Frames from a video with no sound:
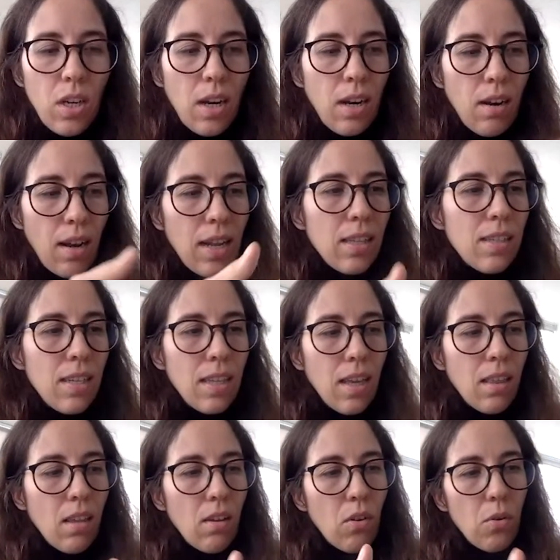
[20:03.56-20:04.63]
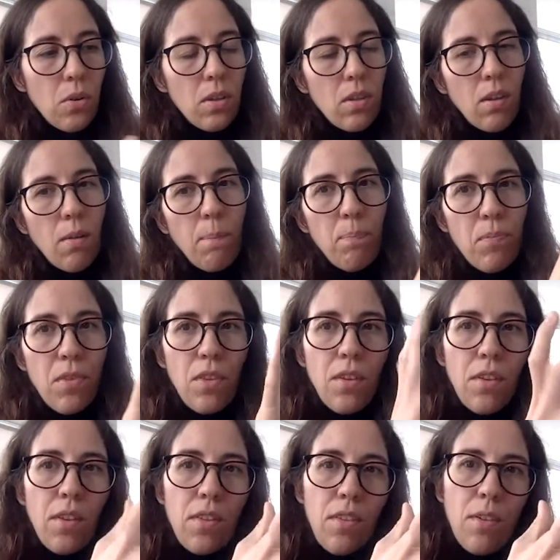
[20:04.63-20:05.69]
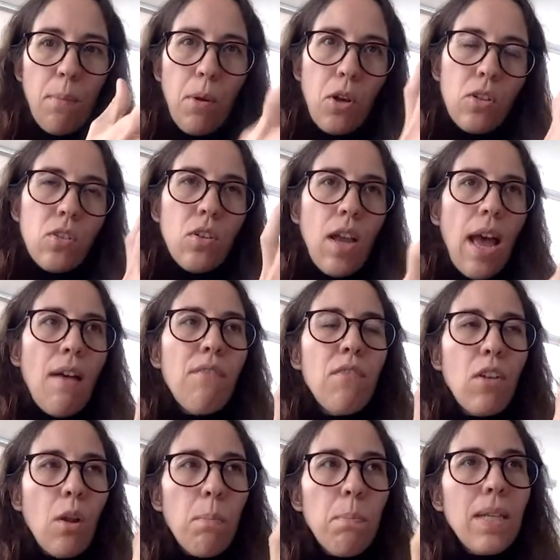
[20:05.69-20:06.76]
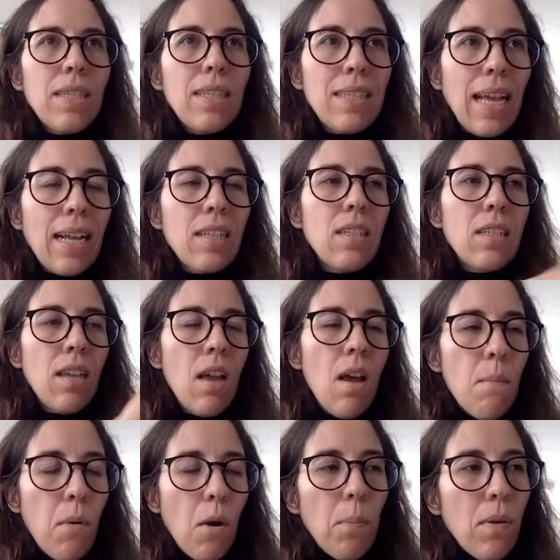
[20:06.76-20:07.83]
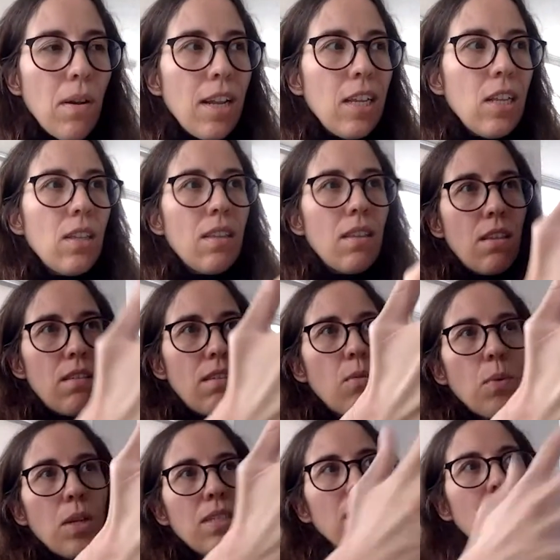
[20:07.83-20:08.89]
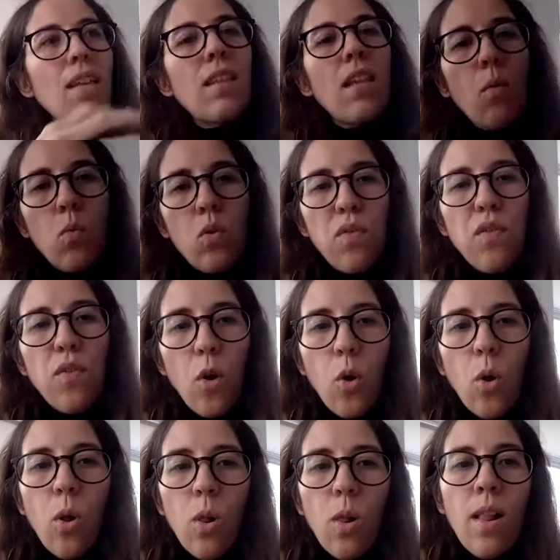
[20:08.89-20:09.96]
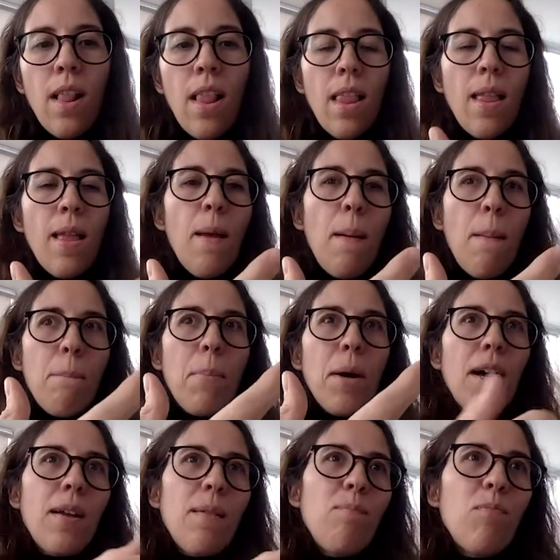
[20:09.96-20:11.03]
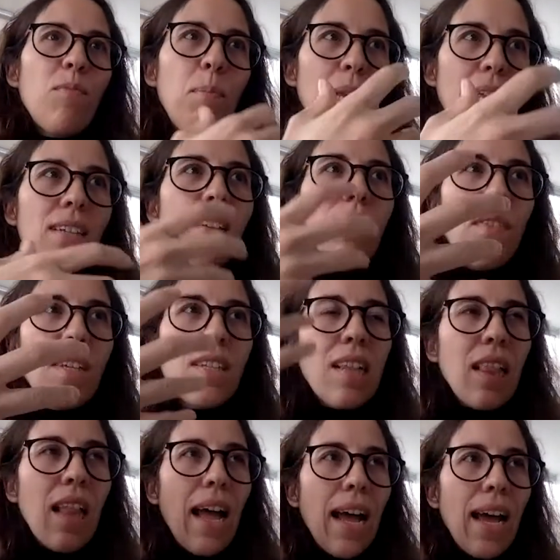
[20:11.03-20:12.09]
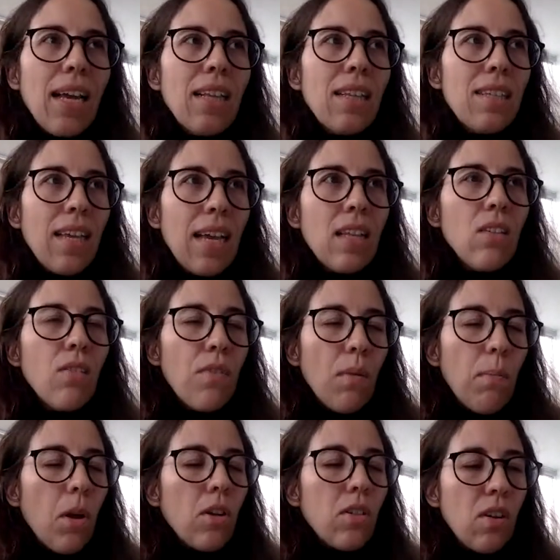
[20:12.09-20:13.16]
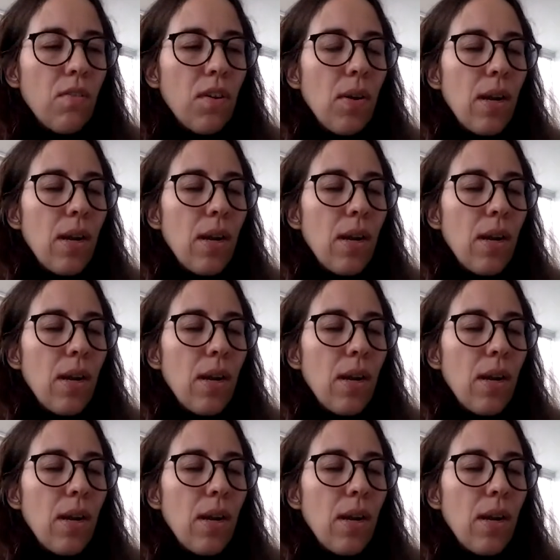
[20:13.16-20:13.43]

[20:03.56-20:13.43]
And let's say that the blocks have not been stacked properly, the risk is that they would fall. But because of this light sense of the blocks are very